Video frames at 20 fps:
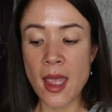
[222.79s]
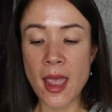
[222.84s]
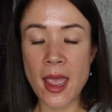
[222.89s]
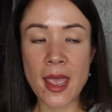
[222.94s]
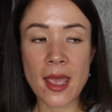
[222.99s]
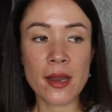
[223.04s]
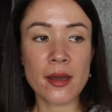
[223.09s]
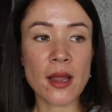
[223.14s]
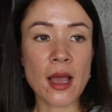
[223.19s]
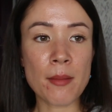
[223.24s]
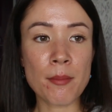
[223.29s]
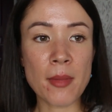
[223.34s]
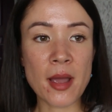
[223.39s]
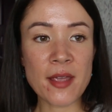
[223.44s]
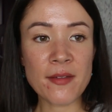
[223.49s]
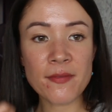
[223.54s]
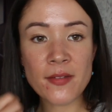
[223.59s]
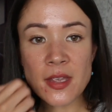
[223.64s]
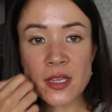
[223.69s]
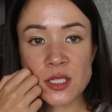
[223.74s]
And
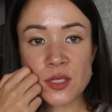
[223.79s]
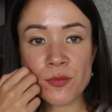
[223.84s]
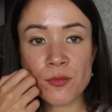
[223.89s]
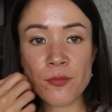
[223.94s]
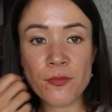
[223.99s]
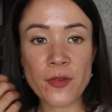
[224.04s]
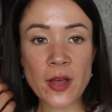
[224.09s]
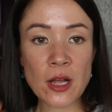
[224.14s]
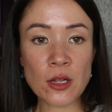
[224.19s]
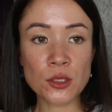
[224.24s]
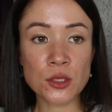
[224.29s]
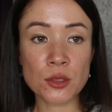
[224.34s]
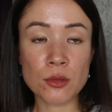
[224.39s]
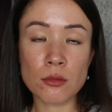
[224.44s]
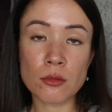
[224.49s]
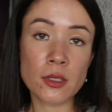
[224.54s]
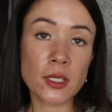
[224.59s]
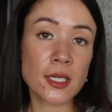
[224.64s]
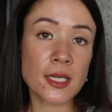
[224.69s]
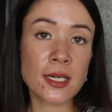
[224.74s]
my face felt
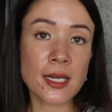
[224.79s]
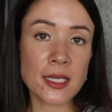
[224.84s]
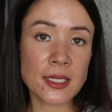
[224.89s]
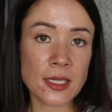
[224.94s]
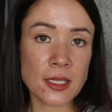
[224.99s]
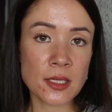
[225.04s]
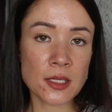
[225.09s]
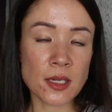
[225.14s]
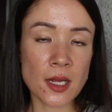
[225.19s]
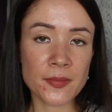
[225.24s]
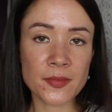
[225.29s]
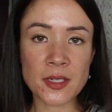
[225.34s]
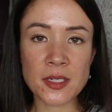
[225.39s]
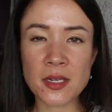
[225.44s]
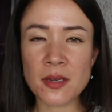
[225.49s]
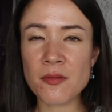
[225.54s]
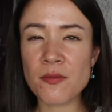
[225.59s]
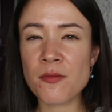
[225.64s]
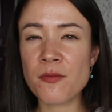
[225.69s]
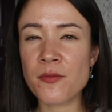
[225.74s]
really nice and soft. It
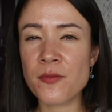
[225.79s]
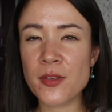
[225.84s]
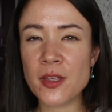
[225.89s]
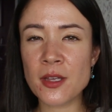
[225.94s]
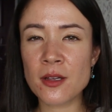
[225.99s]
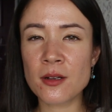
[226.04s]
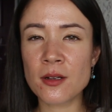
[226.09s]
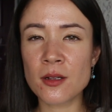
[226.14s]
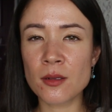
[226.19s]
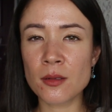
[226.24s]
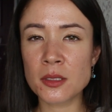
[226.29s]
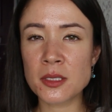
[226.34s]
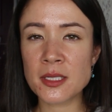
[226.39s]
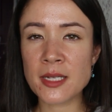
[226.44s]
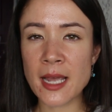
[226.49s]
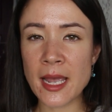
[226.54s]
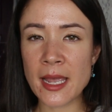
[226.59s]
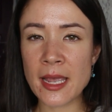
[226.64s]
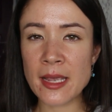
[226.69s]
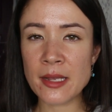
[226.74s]
didn't feel
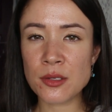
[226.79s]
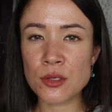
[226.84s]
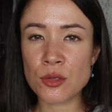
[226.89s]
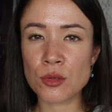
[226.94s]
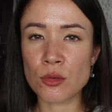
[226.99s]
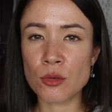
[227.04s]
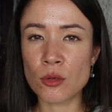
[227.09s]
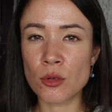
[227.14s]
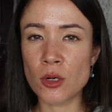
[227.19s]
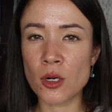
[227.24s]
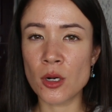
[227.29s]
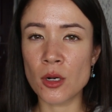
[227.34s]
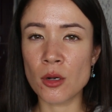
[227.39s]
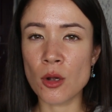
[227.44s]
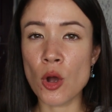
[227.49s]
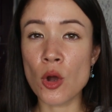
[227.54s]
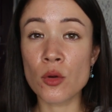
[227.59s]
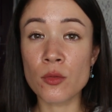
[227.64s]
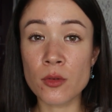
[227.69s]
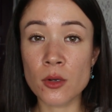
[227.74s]
tight
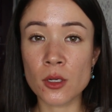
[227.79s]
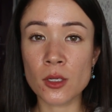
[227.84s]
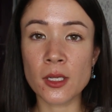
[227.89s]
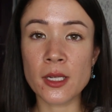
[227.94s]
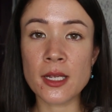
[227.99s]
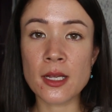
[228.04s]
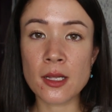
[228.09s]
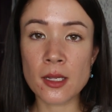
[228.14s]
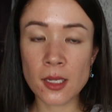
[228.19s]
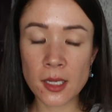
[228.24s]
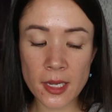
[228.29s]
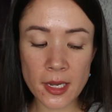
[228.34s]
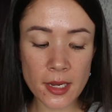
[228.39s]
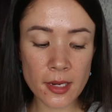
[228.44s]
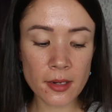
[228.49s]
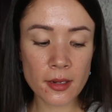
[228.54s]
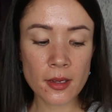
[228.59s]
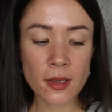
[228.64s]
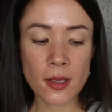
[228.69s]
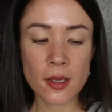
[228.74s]
or overly
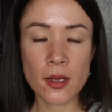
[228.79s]
clean.